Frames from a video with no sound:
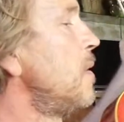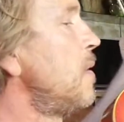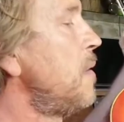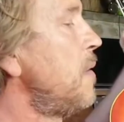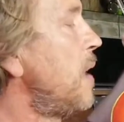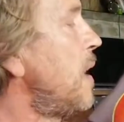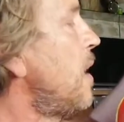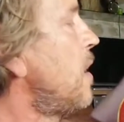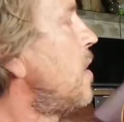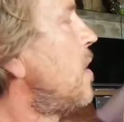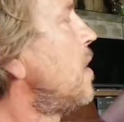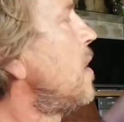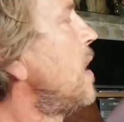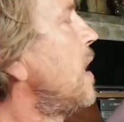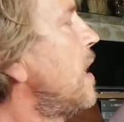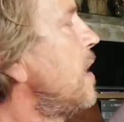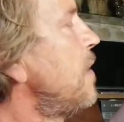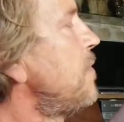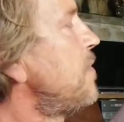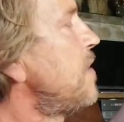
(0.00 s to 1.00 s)
that I
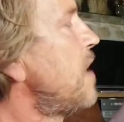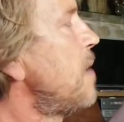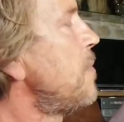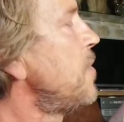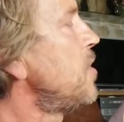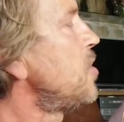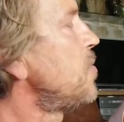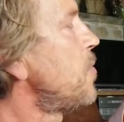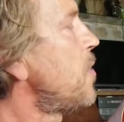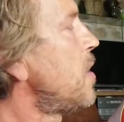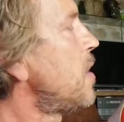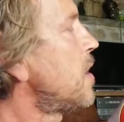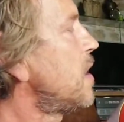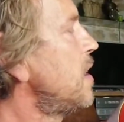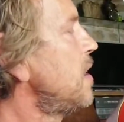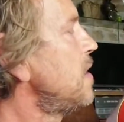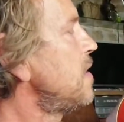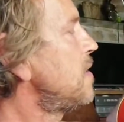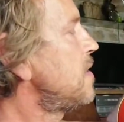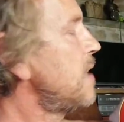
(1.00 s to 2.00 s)
have damaged my
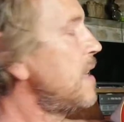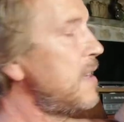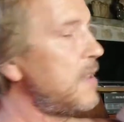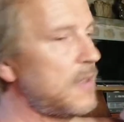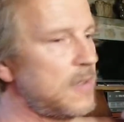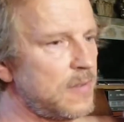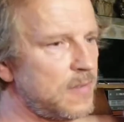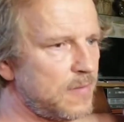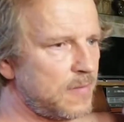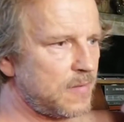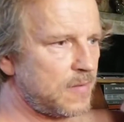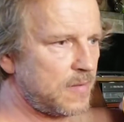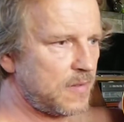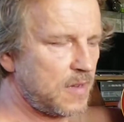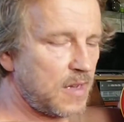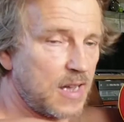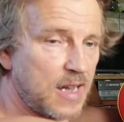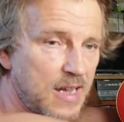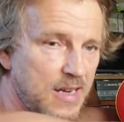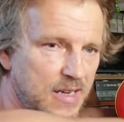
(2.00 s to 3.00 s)
Achilles tendon,
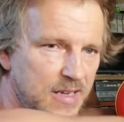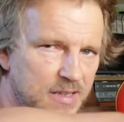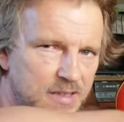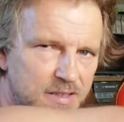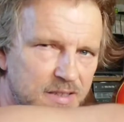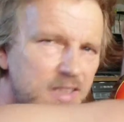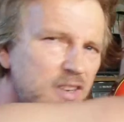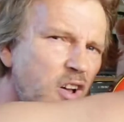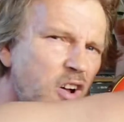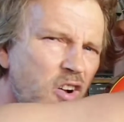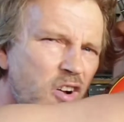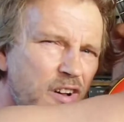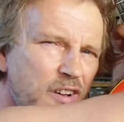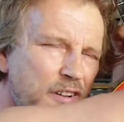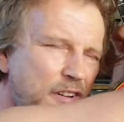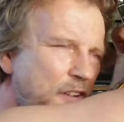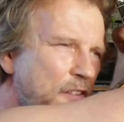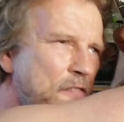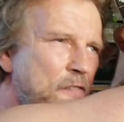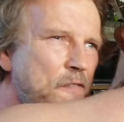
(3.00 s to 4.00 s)
and it's not
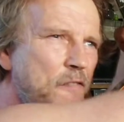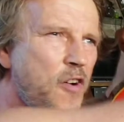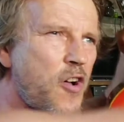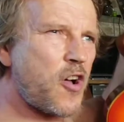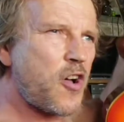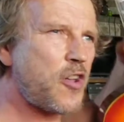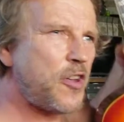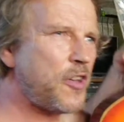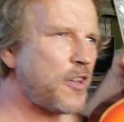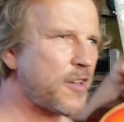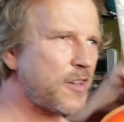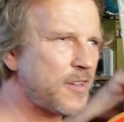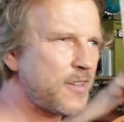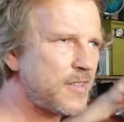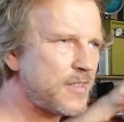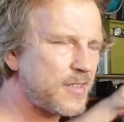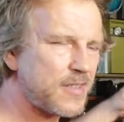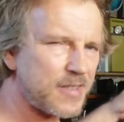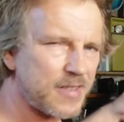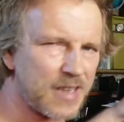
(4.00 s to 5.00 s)
fun
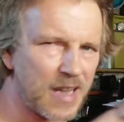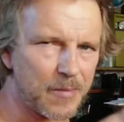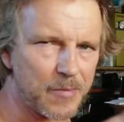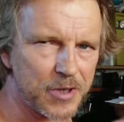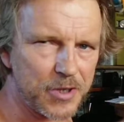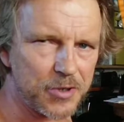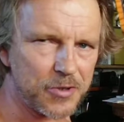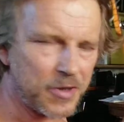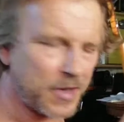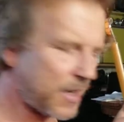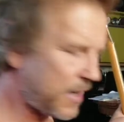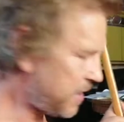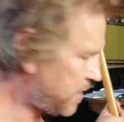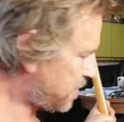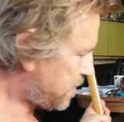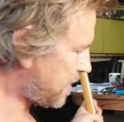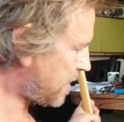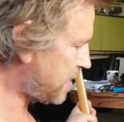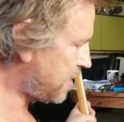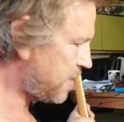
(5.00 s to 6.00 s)
to damage your Achilles
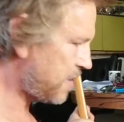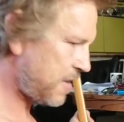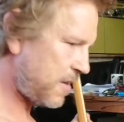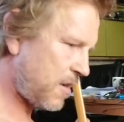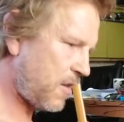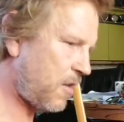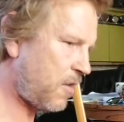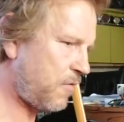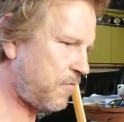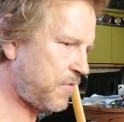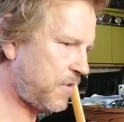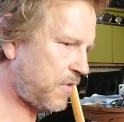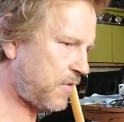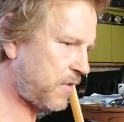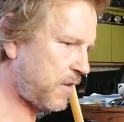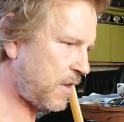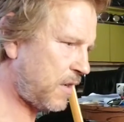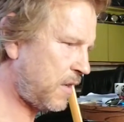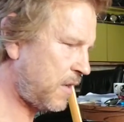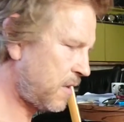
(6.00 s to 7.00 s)
tendon.
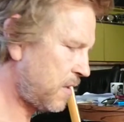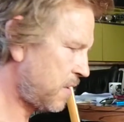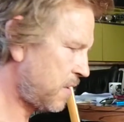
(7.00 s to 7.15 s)
Obviously,